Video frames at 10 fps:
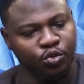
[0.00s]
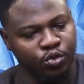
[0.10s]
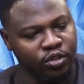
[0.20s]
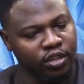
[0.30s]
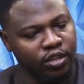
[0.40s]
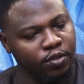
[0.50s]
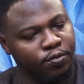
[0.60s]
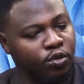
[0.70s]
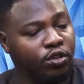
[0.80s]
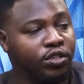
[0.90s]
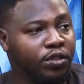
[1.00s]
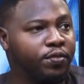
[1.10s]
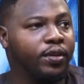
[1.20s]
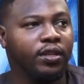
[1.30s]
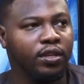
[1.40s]
to focus on
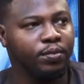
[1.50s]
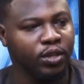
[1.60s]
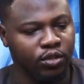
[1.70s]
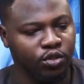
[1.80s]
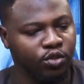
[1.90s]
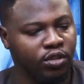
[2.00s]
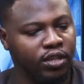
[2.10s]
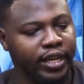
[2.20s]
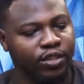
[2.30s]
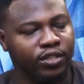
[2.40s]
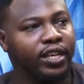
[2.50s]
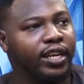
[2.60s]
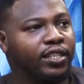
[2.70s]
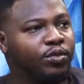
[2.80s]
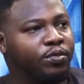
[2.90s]
faith, because the truth is, like you
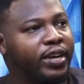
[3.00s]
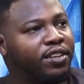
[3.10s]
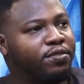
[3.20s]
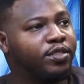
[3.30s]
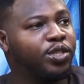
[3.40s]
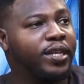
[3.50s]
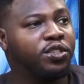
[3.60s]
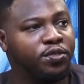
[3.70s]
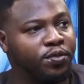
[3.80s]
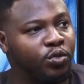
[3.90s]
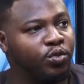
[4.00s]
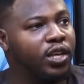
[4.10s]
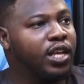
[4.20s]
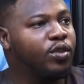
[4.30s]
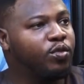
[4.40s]
said, we've had Spanish flu,
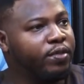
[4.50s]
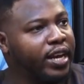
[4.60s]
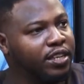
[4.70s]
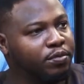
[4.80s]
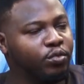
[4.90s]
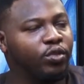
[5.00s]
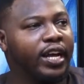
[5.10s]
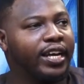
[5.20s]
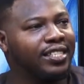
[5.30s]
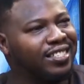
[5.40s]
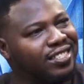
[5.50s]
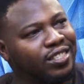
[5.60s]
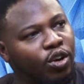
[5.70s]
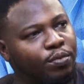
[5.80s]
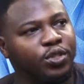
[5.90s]
we've had Ebola. This
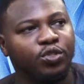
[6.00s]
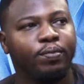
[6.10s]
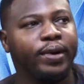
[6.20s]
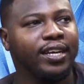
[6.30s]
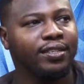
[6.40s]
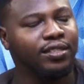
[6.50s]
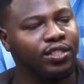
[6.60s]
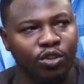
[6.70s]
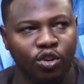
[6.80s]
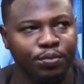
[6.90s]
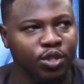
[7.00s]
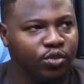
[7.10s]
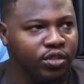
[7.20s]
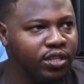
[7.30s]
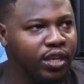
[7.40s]
is coming to pass. It's not coming
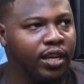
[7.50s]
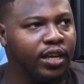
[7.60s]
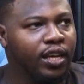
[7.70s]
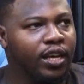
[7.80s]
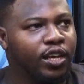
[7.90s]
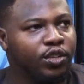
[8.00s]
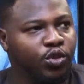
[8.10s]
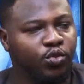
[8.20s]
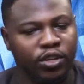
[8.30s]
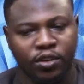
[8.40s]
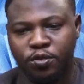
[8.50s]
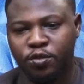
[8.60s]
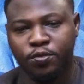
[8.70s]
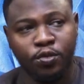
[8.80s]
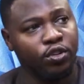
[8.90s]
to stay. So if
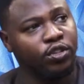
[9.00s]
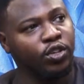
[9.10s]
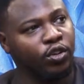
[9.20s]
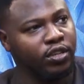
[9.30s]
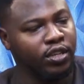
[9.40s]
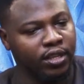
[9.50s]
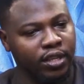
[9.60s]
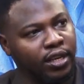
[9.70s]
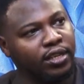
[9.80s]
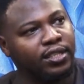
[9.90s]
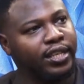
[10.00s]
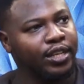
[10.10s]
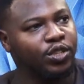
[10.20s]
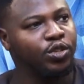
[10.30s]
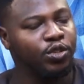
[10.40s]
you focus on the things
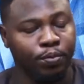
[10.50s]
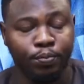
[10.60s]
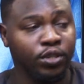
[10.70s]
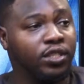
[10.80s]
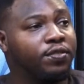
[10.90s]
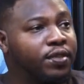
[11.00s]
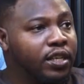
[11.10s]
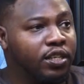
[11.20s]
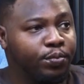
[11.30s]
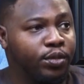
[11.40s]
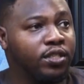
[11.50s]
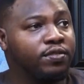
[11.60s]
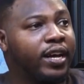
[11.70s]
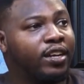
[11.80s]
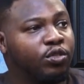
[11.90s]
the positive things,
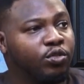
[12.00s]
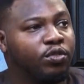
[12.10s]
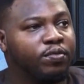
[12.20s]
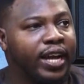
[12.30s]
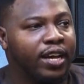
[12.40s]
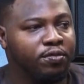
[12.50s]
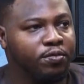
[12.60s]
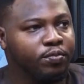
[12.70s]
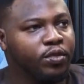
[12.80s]
positive outlook of life,